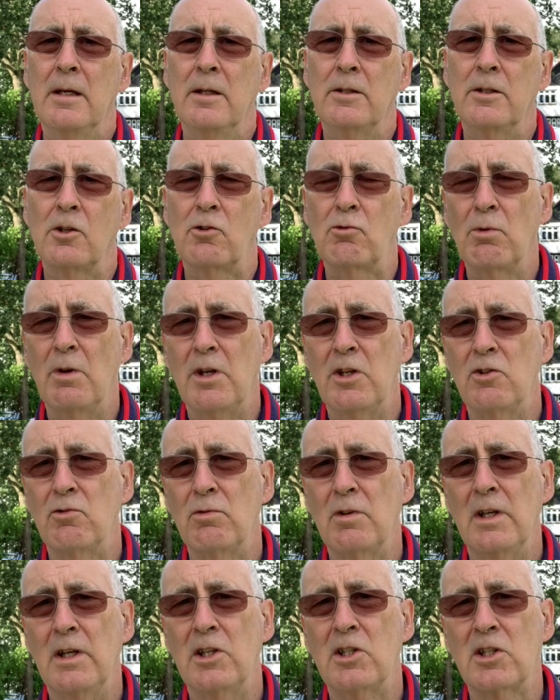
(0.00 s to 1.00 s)
the green's
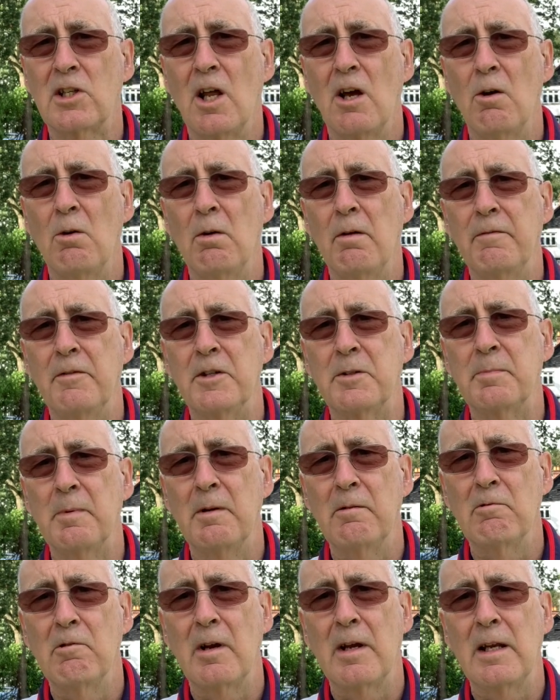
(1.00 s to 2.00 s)
really slow, if it's been
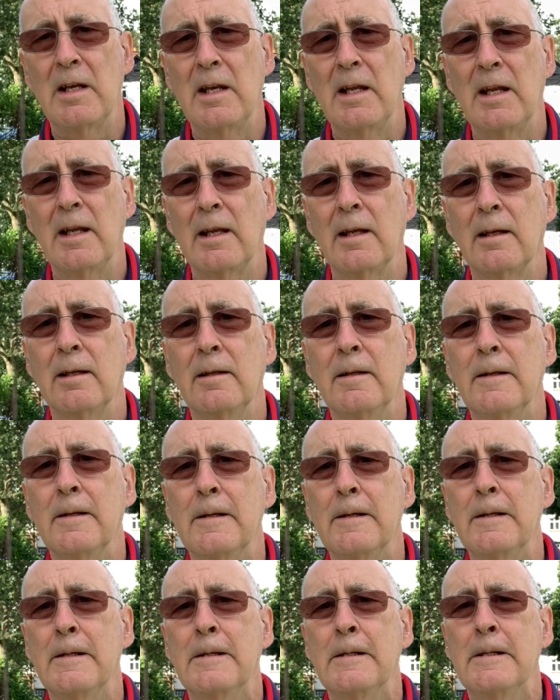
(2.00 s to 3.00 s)
raining,
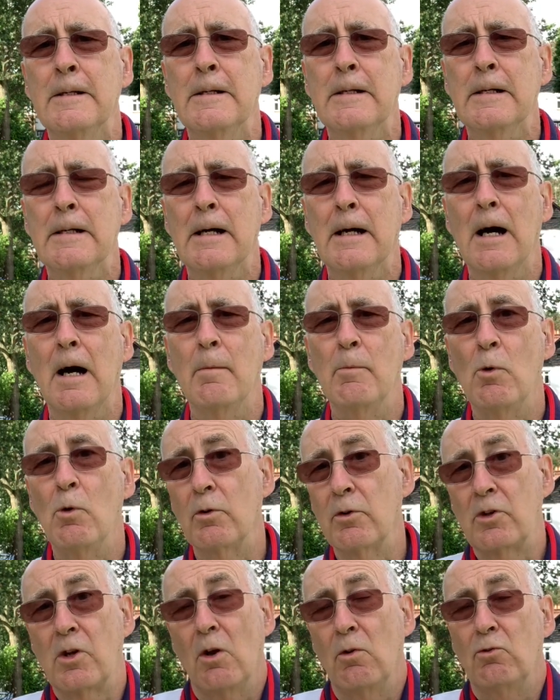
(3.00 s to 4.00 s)
or
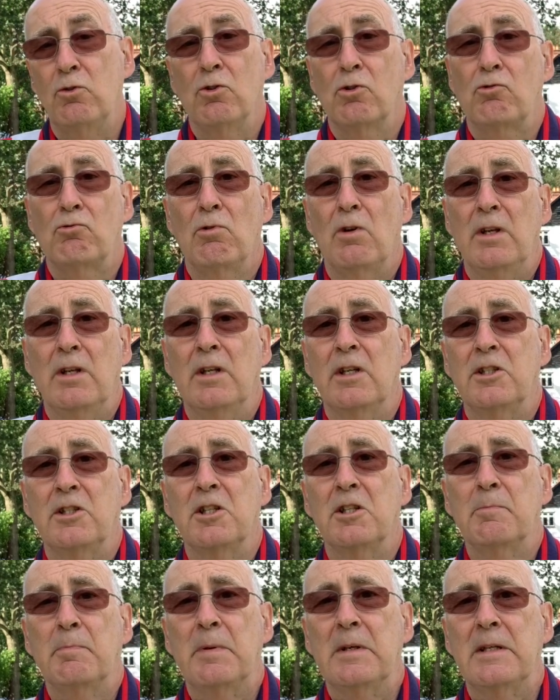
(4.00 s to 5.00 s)
I go to a green that's
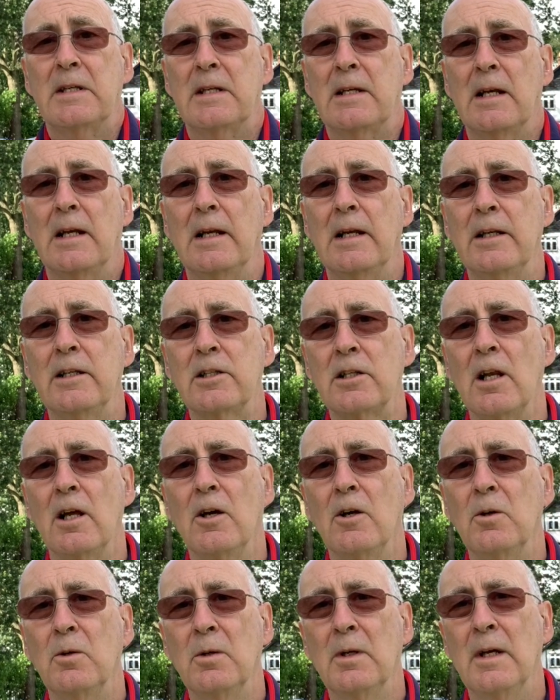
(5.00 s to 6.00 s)
just particularly
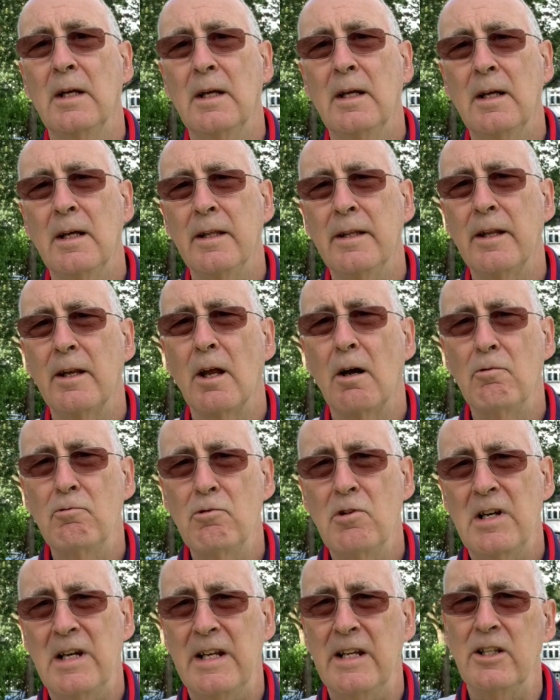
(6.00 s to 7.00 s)
slow, then I
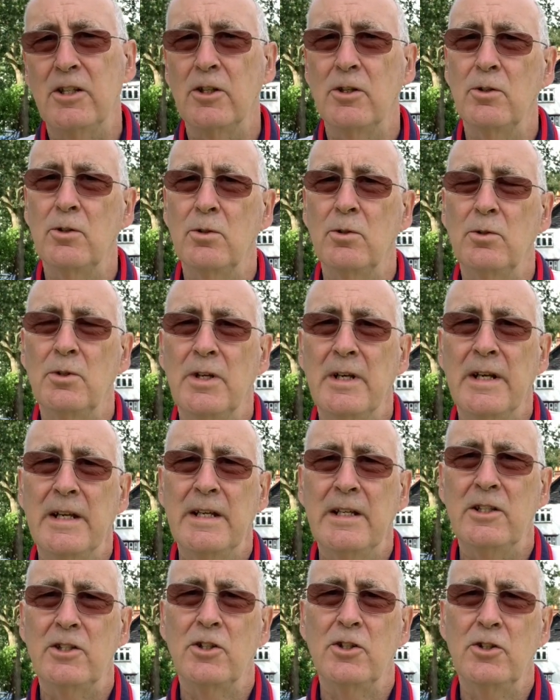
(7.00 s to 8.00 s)
really do
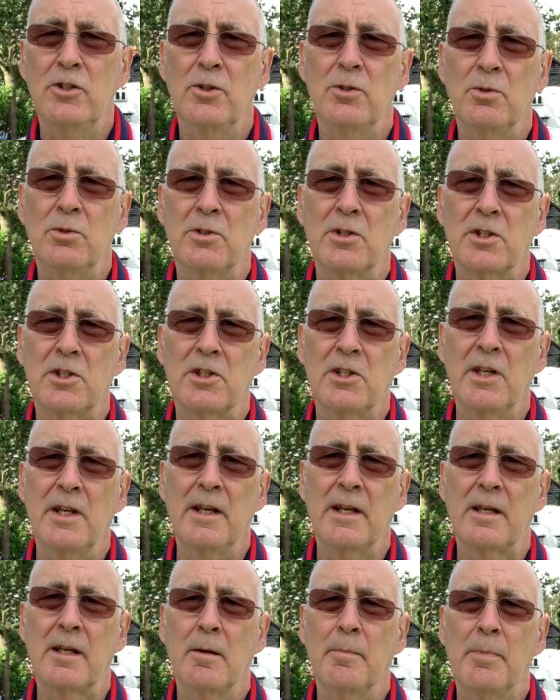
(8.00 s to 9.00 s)
need to use the stick,
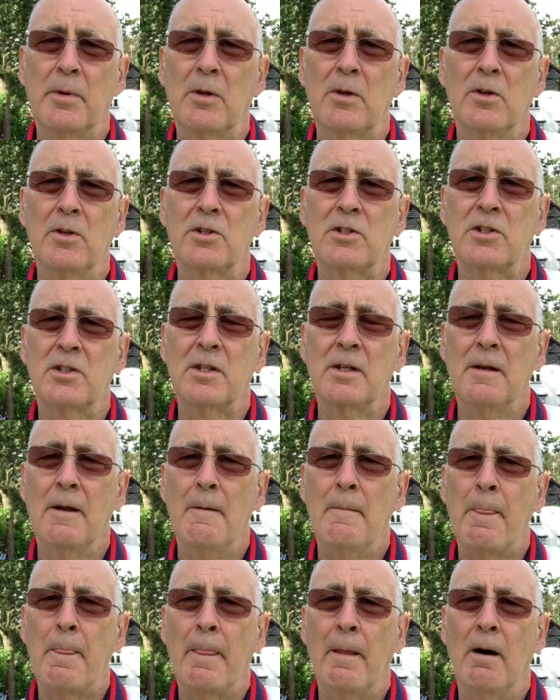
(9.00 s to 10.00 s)
because
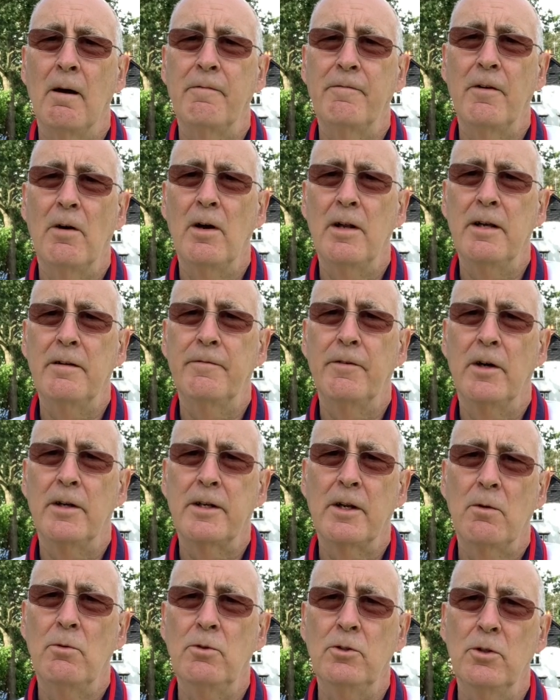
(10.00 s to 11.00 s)
I find if I
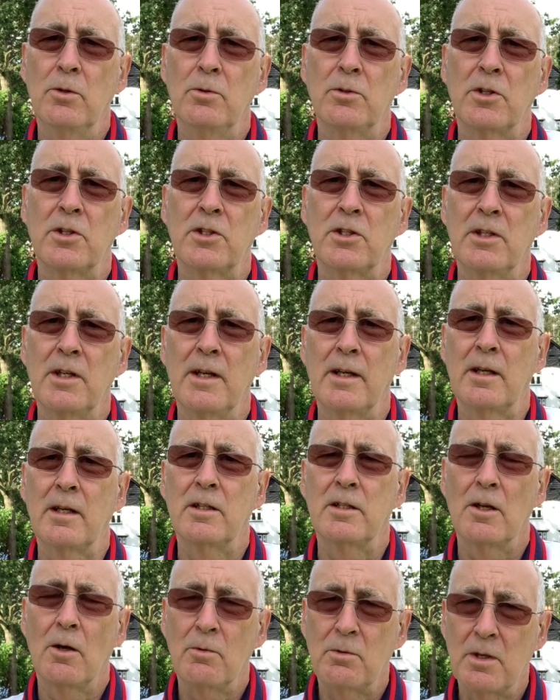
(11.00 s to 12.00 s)
don't use a stick and
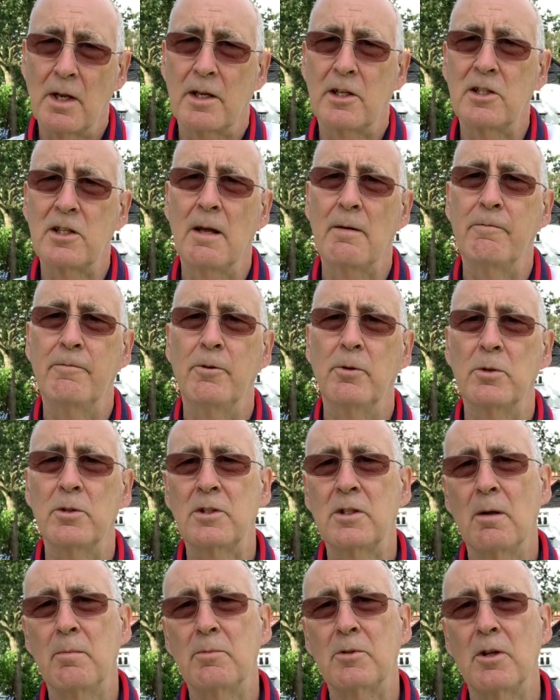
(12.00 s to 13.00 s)
don't take a step forward,
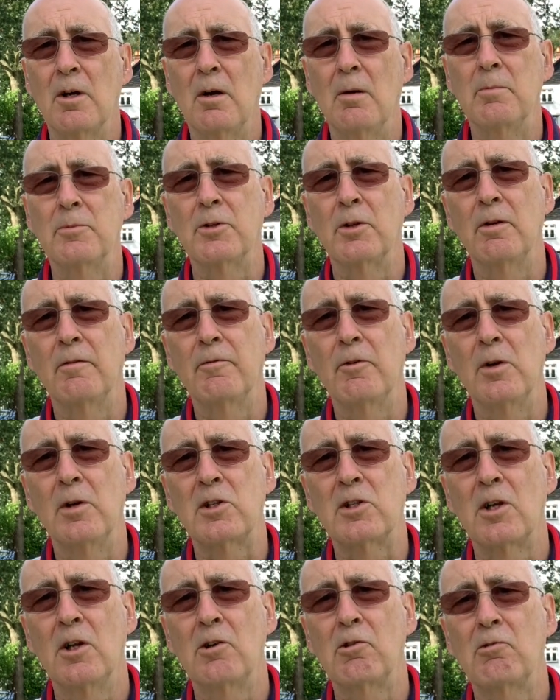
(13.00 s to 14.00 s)
sometimes on a very
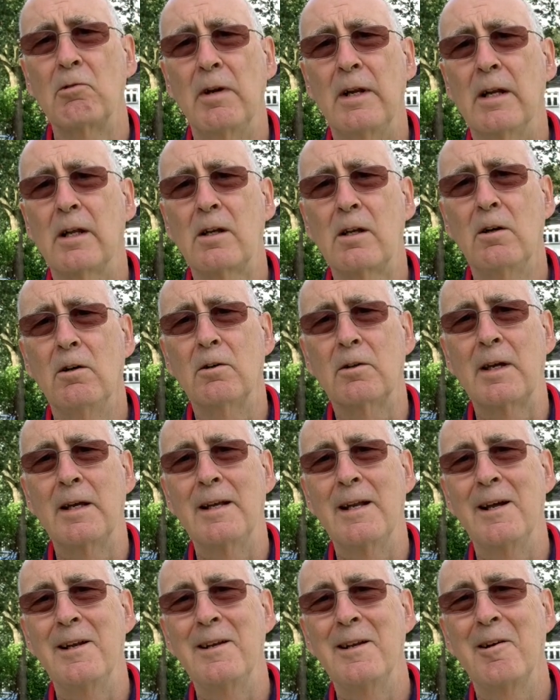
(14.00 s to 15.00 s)
slow green I can't get
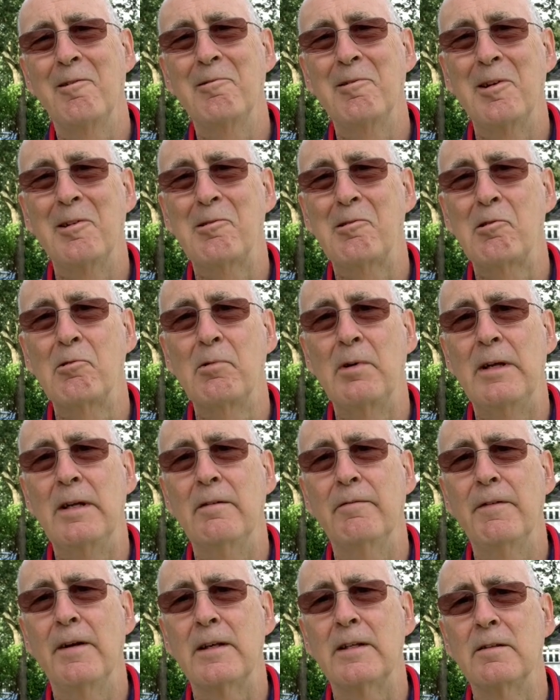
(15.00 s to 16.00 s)
down the other end of the green
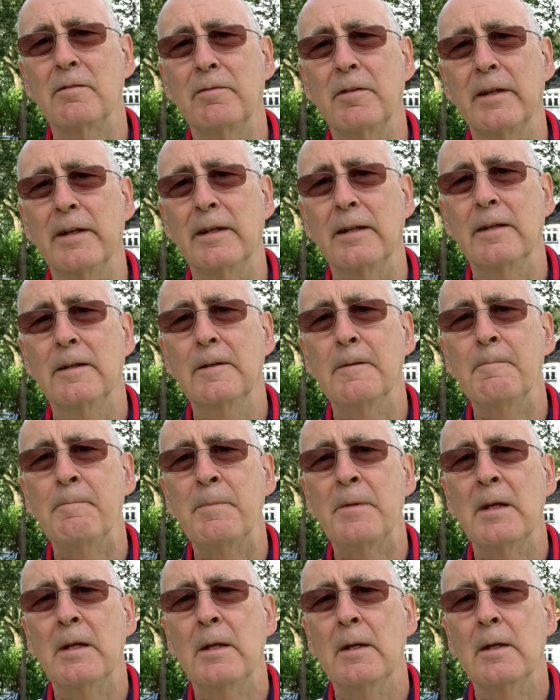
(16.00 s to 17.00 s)
effectively.
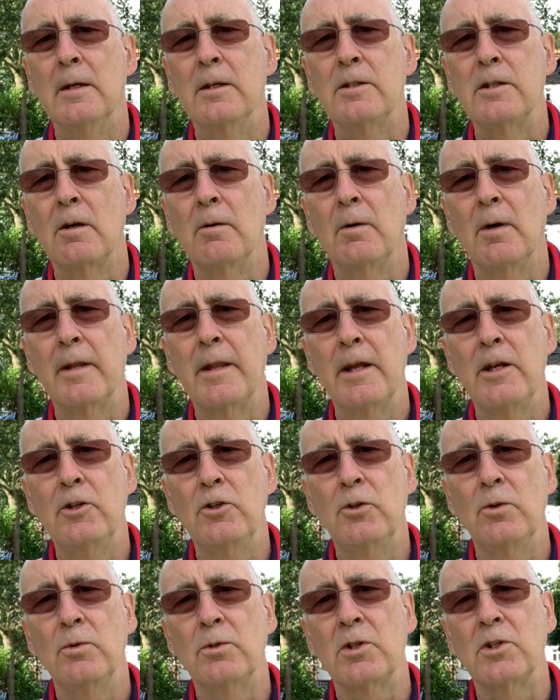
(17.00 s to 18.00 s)
So I then
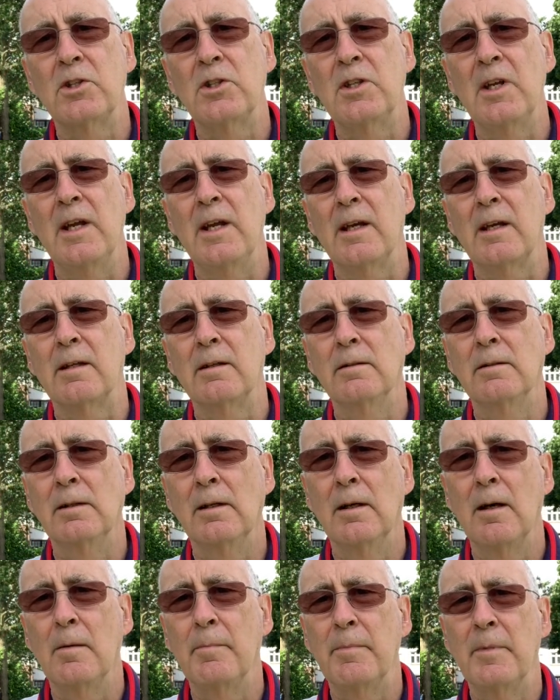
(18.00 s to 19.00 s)
use a stick,
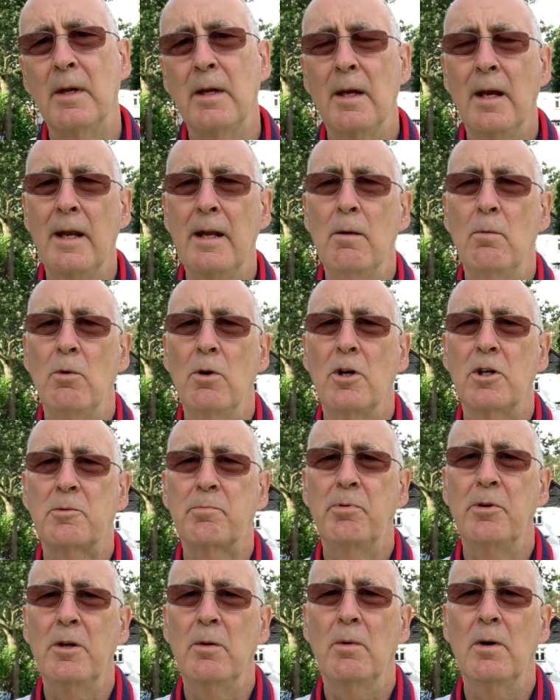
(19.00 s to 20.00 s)
and it works
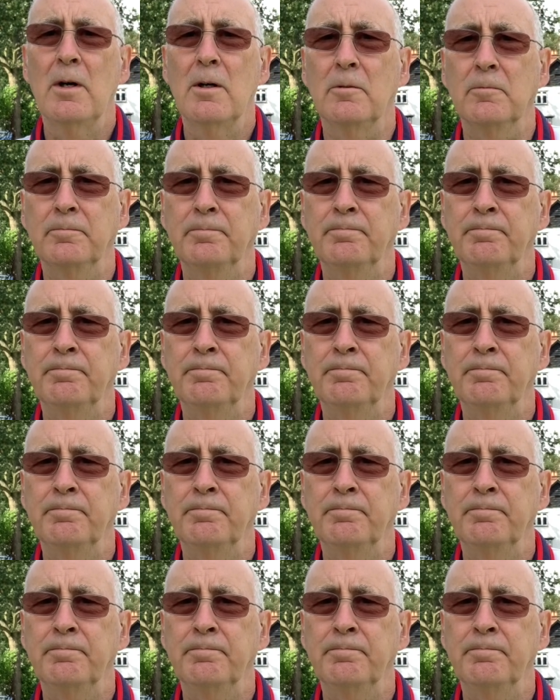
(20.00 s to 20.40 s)
pretty well.